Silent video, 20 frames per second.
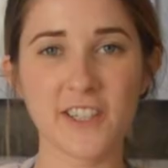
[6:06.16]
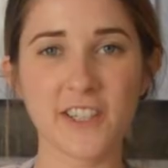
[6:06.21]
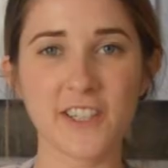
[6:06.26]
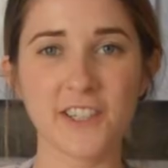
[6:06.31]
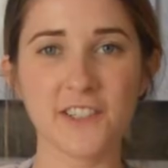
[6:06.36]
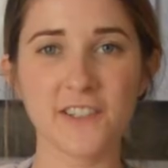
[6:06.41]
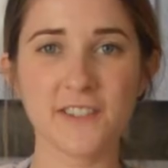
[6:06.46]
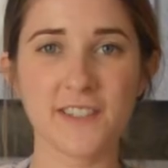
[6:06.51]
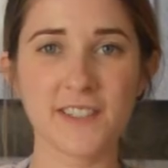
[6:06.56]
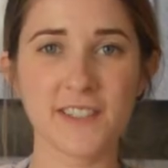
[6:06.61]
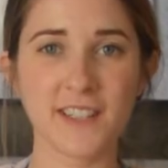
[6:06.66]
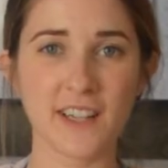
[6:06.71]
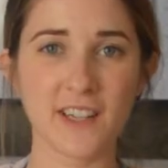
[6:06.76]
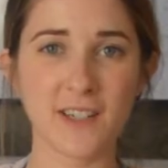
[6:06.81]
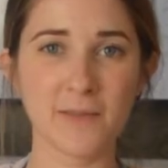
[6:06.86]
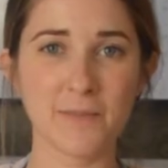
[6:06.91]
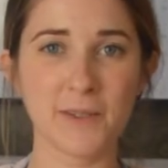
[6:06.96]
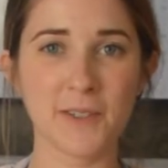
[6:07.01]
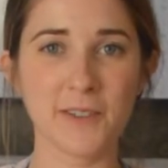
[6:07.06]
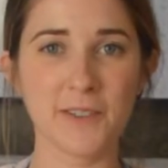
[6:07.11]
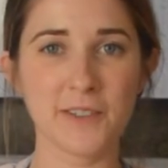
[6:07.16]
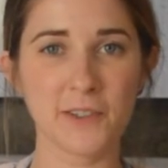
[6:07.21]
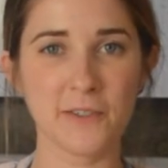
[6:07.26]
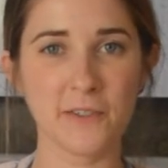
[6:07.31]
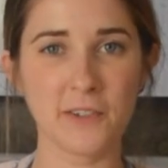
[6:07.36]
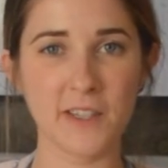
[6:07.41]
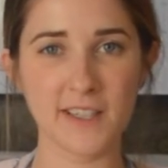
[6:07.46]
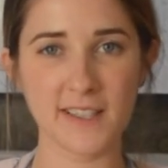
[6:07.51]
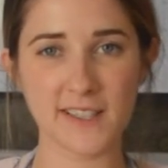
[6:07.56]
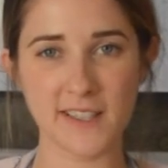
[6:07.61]
you set up your
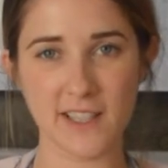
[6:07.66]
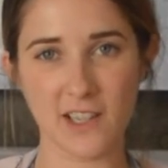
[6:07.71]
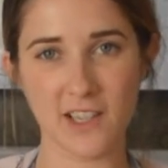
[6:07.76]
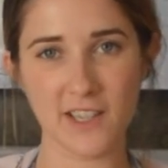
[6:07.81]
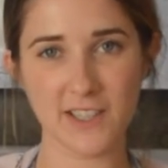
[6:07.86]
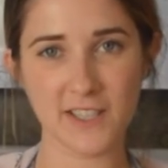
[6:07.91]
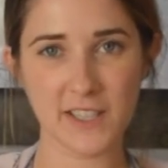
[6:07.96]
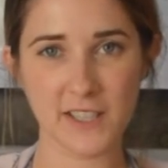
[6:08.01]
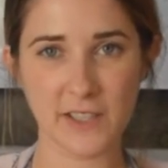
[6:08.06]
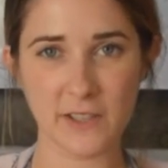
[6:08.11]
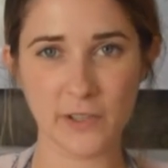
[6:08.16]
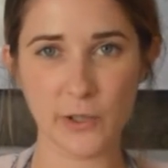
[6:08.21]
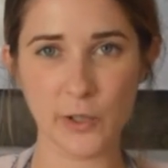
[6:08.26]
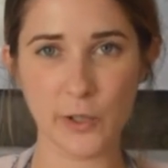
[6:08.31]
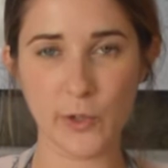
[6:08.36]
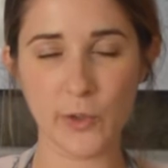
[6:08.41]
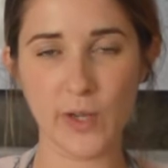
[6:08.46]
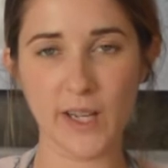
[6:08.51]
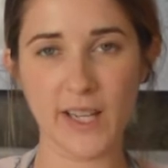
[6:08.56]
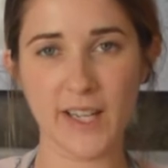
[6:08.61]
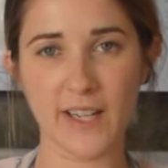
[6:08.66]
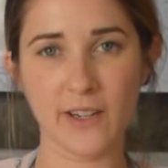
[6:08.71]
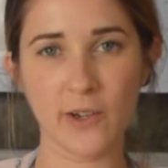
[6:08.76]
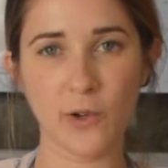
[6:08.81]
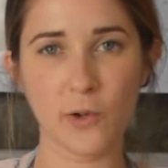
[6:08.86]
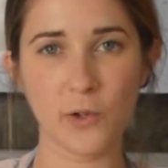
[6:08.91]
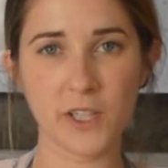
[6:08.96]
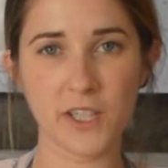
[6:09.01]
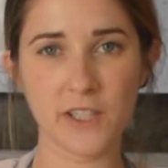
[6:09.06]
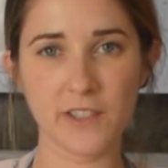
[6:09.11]
donuts onto an
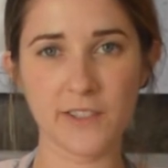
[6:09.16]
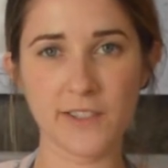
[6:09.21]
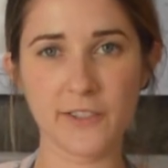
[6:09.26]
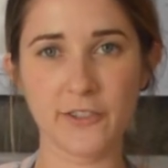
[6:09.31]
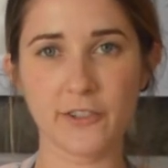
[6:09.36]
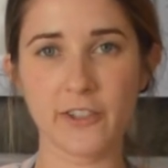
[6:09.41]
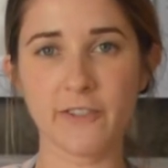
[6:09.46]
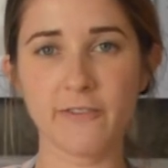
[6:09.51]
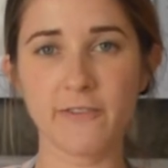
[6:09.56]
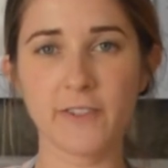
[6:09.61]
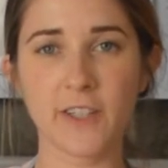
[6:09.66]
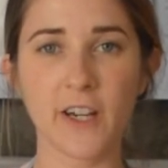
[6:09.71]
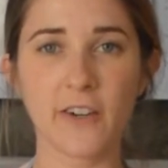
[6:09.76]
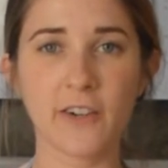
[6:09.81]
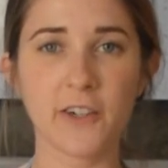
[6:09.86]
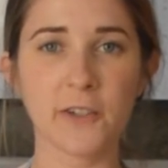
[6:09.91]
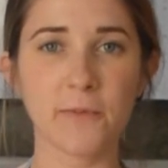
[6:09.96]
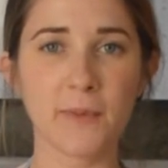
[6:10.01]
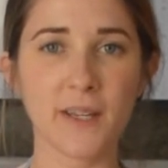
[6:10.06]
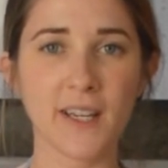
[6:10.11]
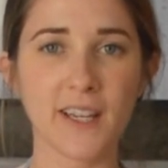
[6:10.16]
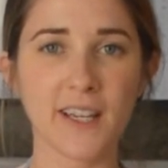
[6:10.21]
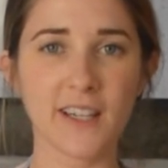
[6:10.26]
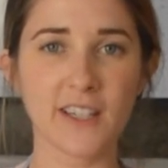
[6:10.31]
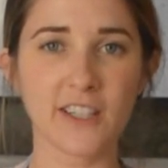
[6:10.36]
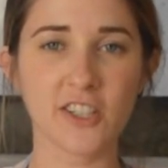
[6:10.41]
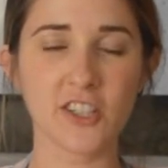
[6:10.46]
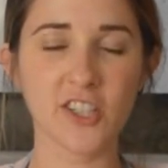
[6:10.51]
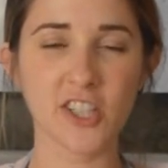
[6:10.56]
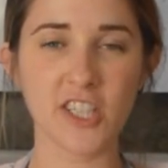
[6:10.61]
oiled or floured
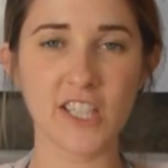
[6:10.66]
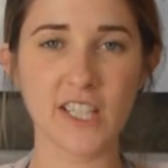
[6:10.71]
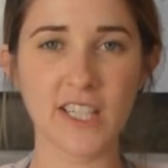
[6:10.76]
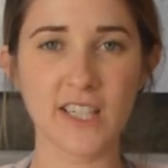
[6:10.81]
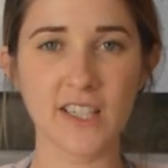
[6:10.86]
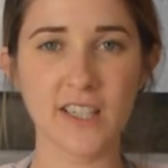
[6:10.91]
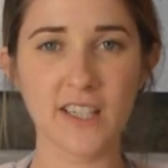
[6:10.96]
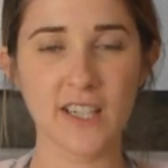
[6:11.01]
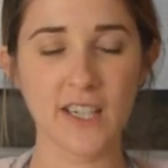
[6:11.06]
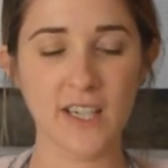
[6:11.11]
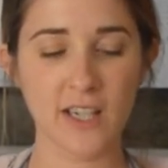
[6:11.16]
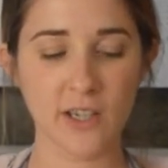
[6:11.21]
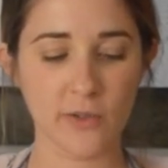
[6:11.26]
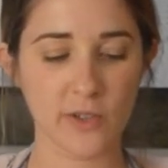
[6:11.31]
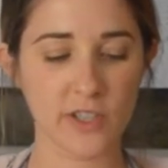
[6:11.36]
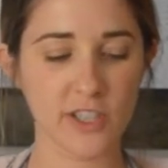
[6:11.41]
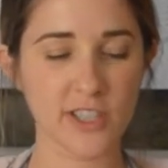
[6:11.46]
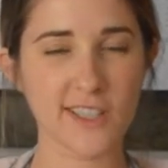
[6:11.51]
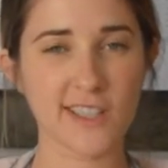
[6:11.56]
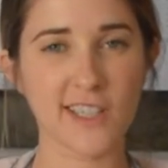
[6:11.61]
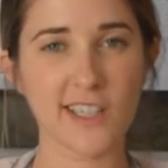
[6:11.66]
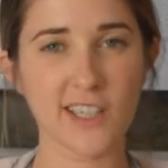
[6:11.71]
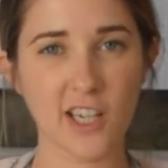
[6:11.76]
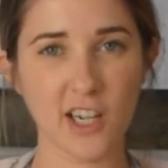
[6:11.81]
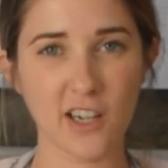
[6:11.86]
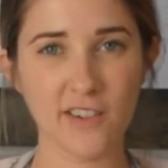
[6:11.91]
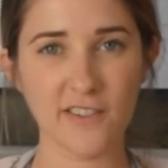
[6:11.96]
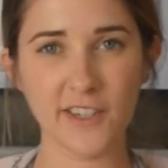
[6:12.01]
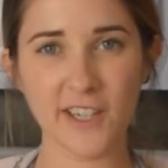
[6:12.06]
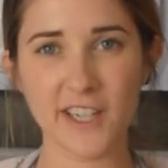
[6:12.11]
baking sheet, we're just gonna
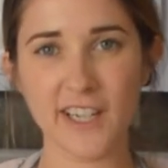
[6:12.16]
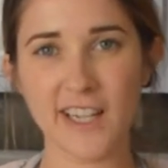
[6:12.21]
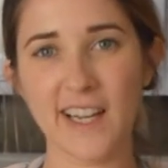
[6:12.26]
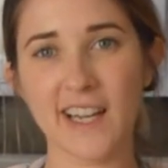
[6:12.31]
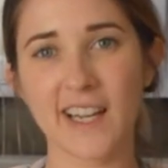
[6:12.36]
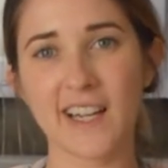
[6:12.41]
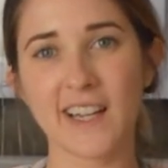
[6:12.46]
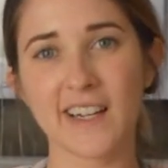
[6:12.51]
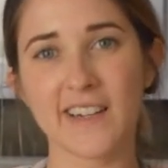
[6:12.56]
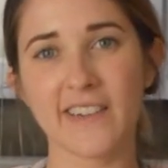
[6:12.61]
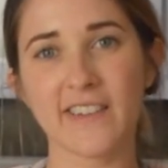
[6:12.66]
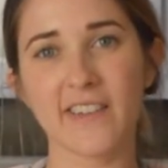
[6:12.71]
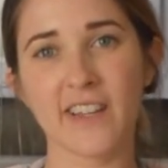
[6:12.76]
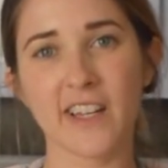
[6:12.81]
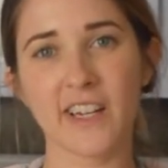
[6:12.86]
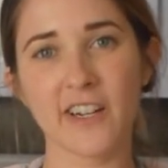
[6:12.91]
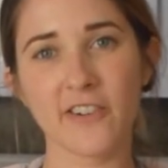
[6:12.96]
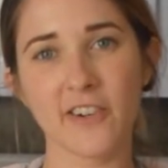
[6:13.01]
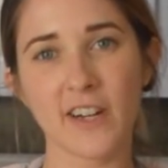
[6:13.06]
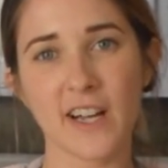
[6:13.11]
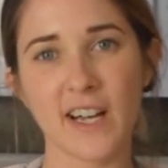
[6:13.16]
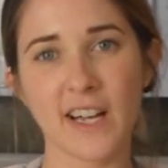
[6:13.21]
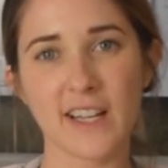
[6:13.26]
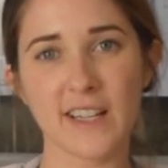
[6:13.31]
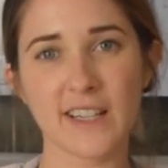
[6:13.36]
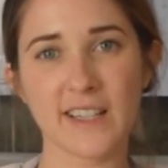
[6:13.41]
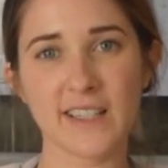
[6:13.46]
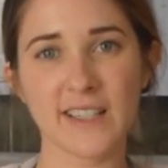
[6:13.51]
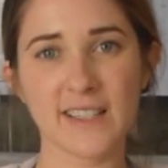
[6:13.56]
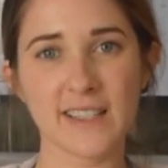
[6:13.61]
cover it again and let it
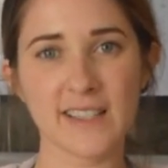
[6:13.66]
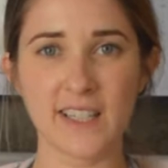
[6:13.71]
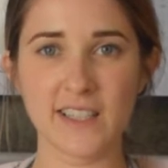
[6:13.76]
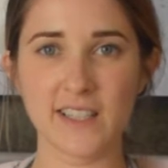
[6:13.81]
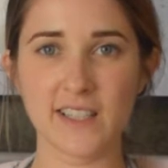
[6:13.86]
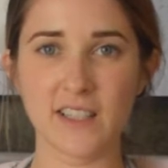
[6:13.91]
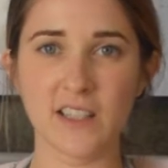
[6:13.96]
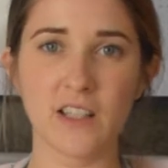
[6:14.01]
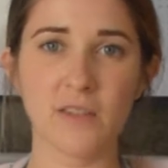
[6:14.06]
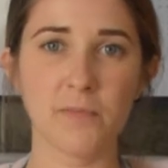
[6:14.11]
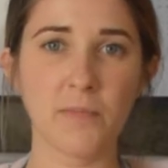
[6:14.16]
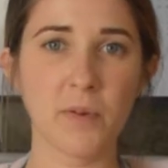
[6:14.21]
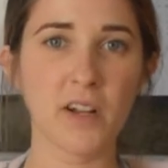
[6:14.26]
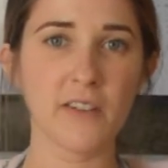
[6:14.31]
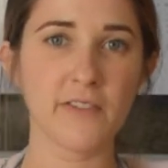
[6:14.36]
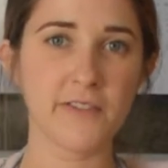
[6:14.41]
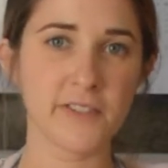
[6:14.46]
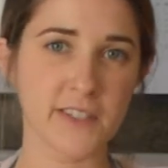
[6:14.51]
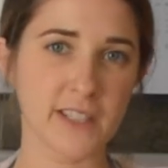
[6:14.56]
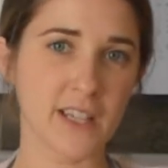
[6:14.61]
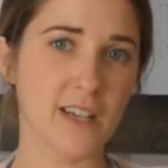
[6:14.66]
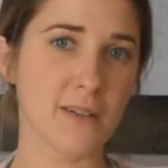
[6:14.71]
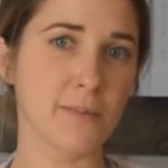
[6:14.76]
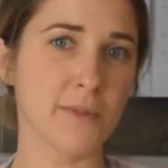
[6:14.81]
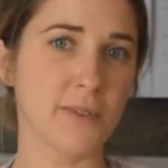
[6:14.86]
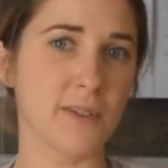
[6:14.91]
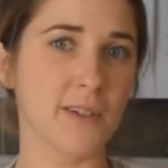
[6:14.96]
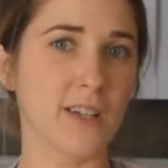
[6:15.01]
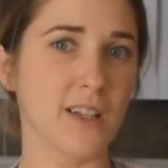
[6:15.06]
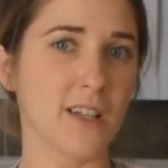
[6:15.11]
rise till it puffs
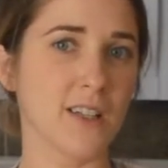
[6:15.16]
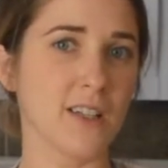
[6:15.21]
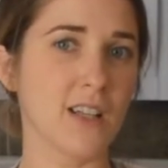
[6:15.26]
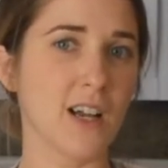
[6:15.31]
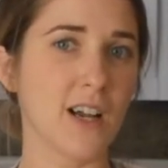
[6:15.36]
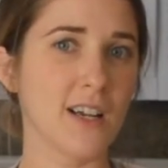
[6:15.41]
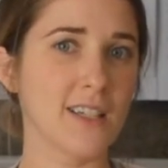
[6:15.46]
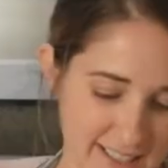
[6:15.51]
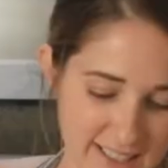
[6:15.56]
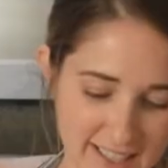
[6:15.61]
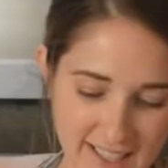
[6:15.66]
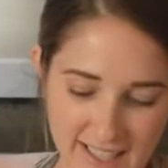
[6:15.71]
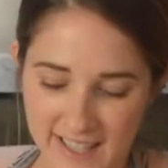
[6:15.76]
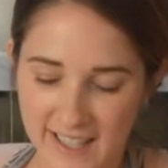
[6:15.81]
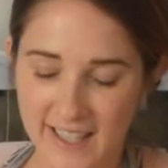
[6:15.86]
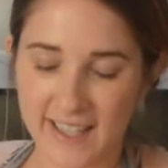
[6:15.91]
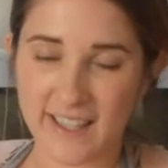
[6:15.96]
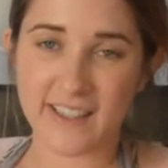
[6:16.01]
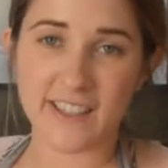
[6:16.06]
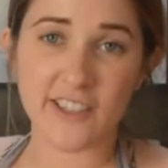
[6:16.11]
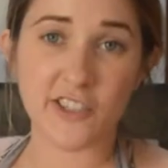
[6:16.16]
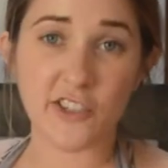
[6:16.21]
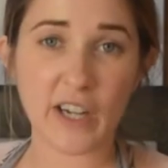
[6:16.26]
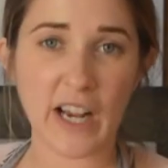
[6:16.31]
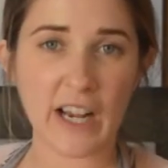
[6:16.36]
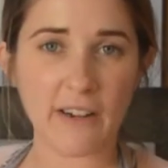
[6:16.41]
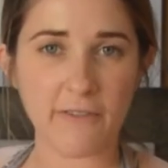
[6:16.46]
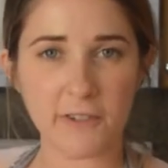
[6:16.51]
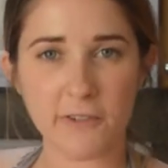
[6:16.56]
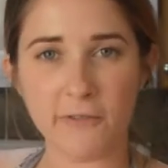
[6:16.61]
up a lot in a
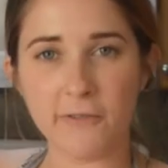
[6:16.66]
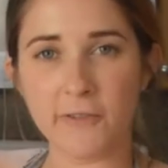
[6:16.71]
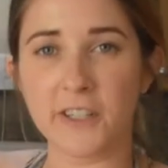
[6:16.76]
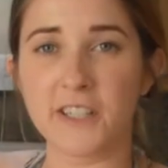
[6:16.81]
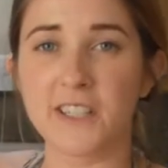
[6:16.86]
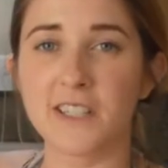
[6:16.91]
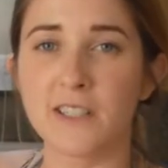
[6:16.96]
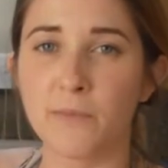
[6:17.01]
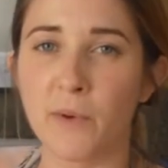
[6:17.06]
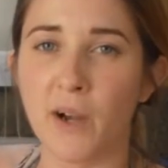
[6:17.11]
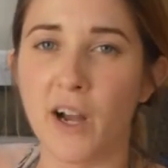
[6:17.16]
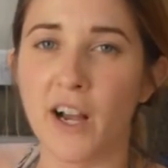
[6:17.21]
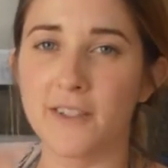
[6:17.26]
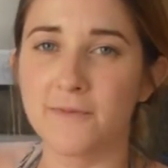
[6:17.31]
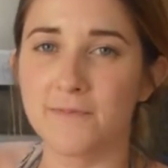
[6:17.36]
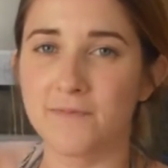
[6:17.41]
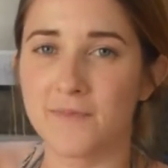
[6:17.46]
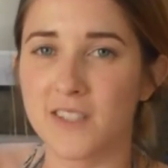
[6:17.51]
draft-free spot.